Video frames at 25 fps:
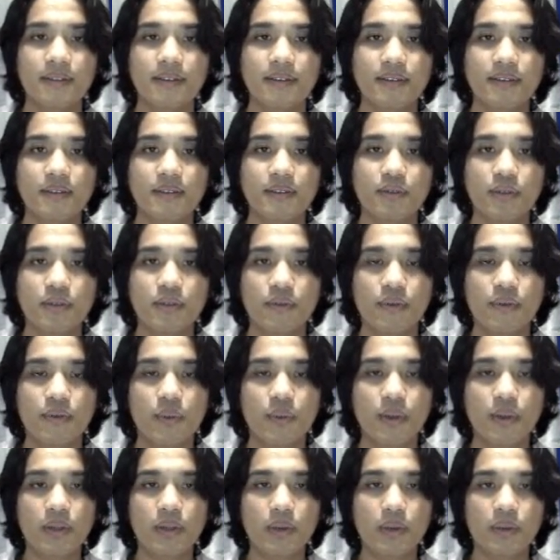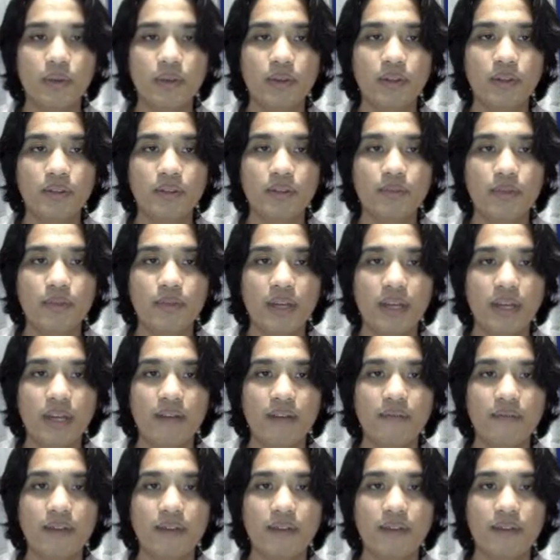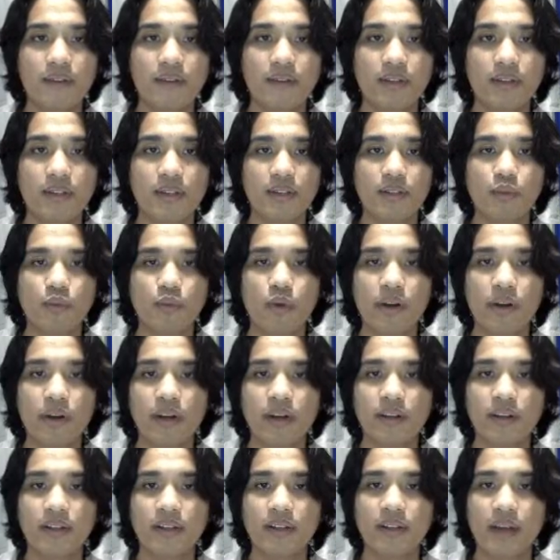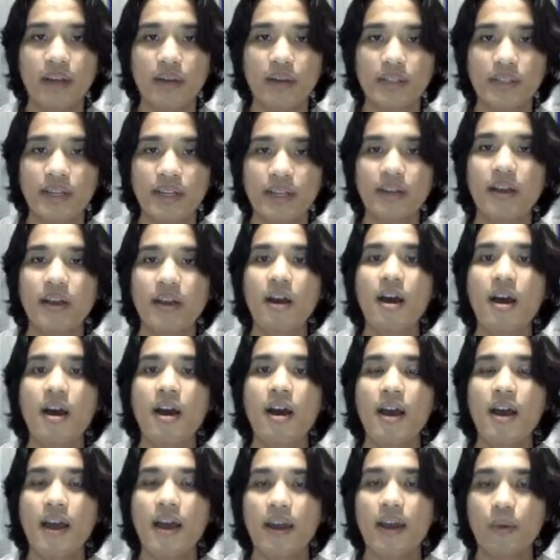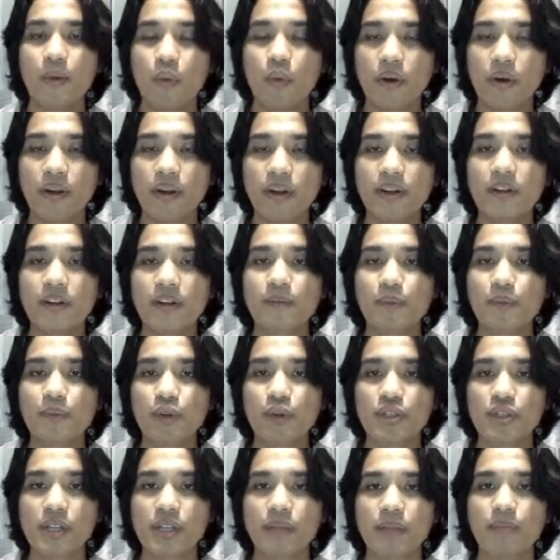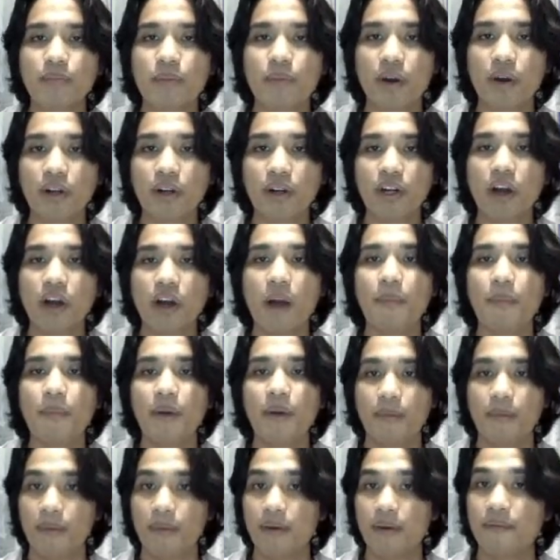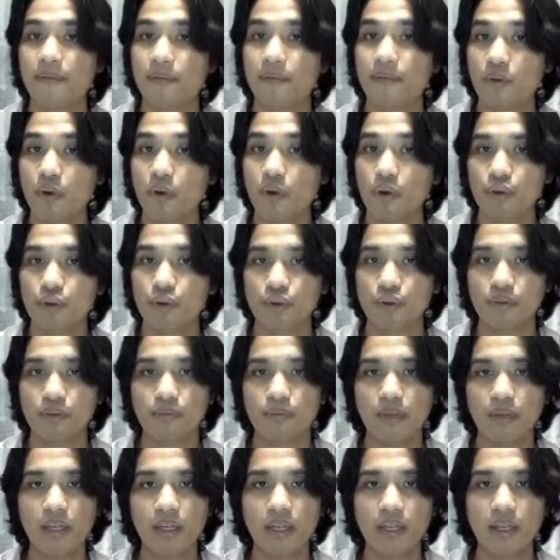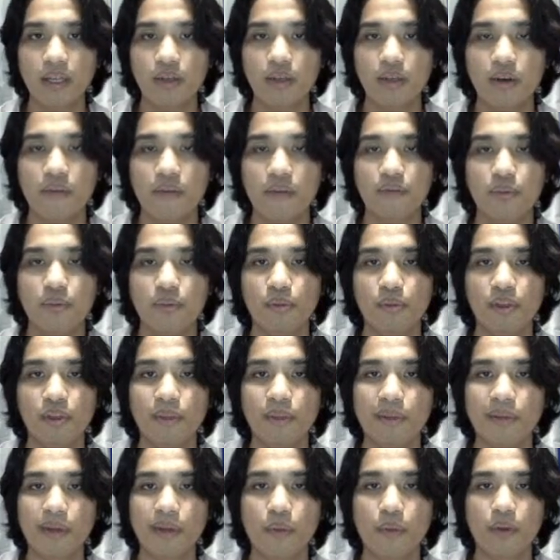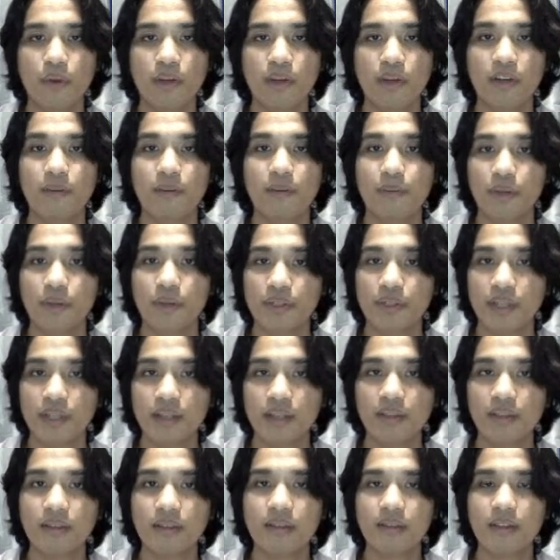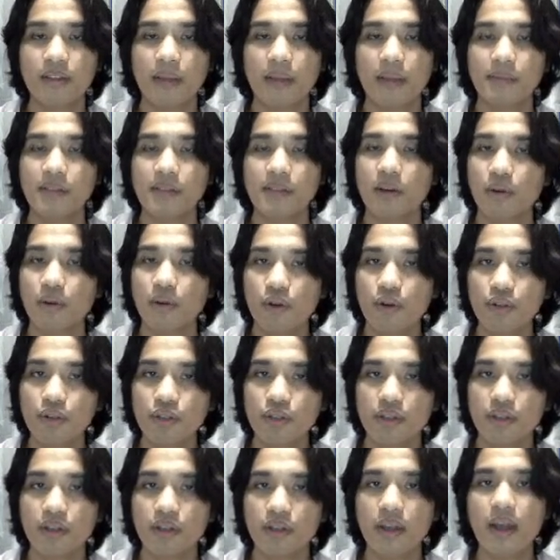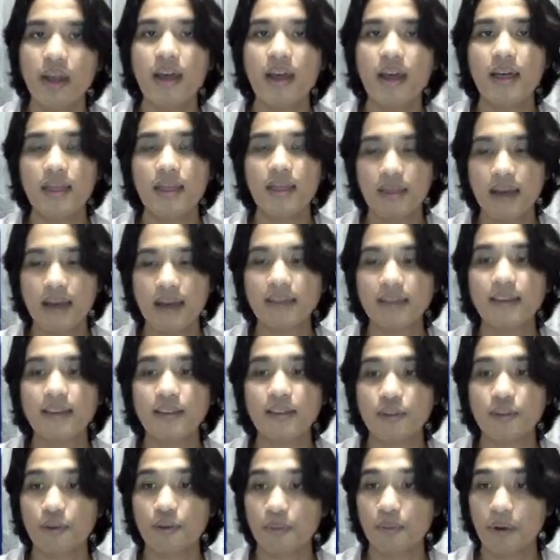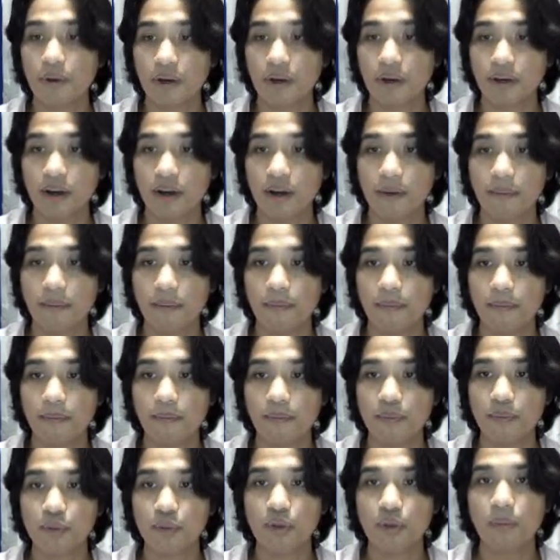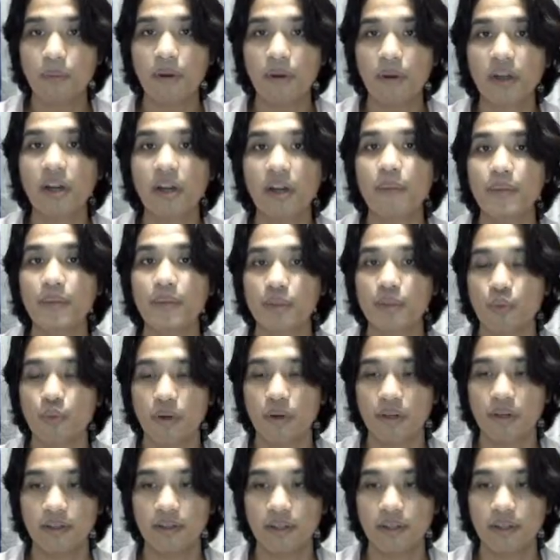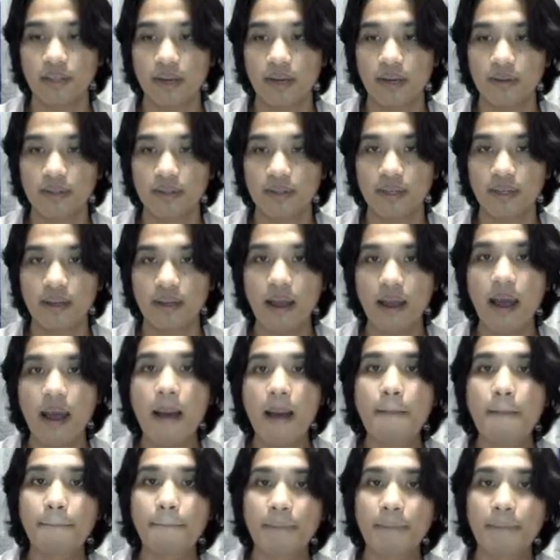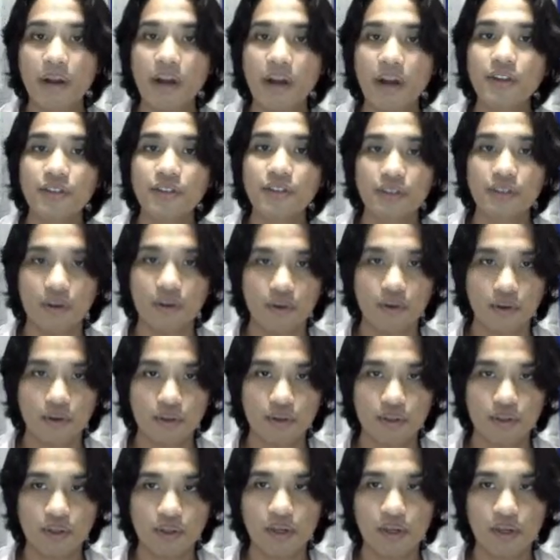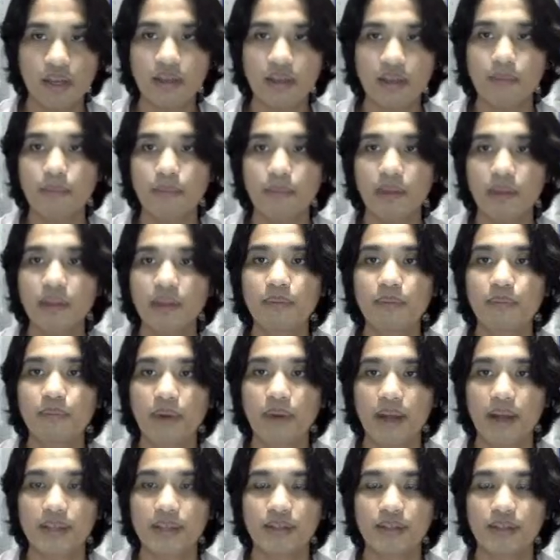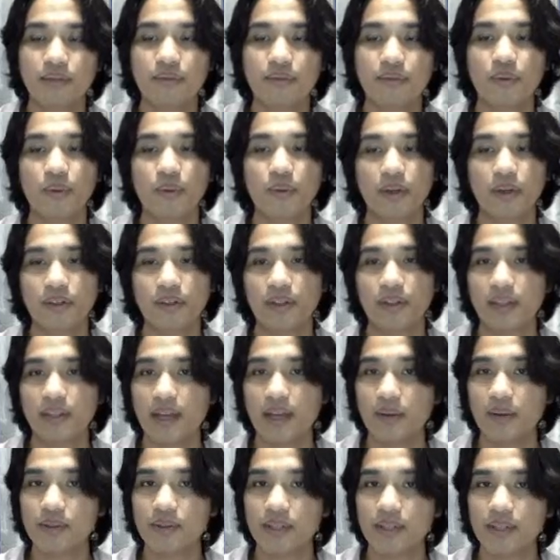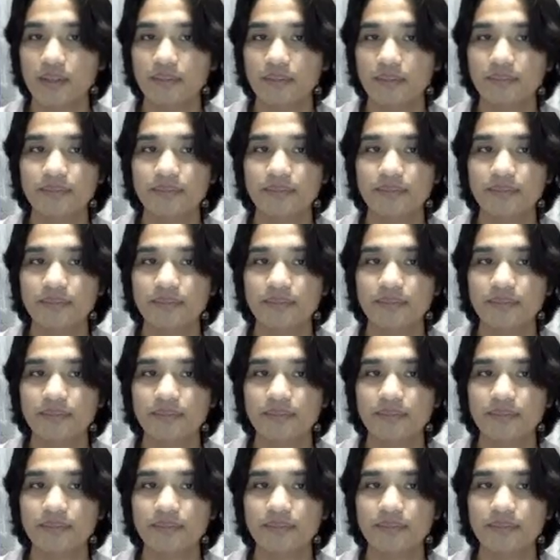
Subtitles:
So if you will notice, beginning inventory is 100,000 and 100% markup above cost, meaning you have to multiply 100% times the cost. That is your markup. So the markup is 100,000 plus the cost. You get a build price of 200,000.